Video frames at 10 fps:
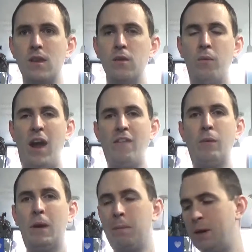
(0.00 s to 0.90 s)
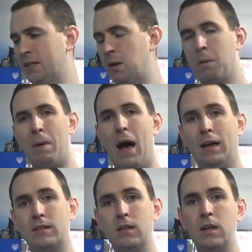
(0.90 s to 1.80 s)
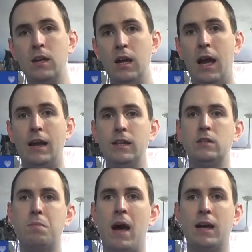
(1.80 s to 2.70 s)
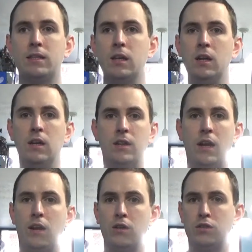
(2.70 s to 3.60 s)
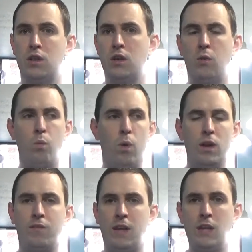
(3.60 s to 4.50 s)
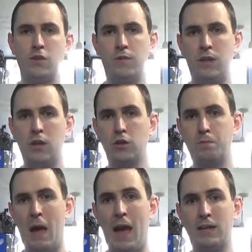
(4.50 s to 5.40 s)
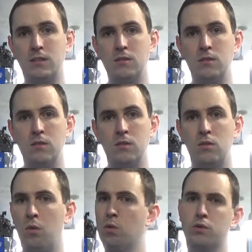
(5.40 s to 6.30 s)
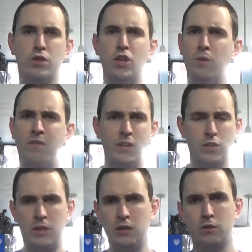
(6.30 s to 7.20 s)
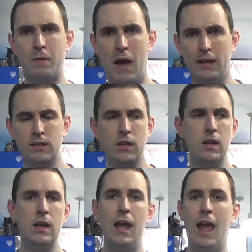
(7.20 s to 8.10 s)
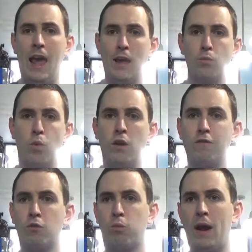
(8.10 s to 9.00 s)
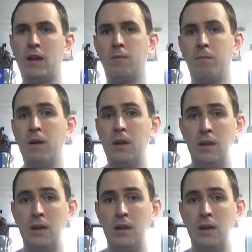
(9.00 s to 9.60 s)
where everybody picks up a box. And in this box, there's one of each of the year's packs, or 2 of each of the year's packs, and one of the random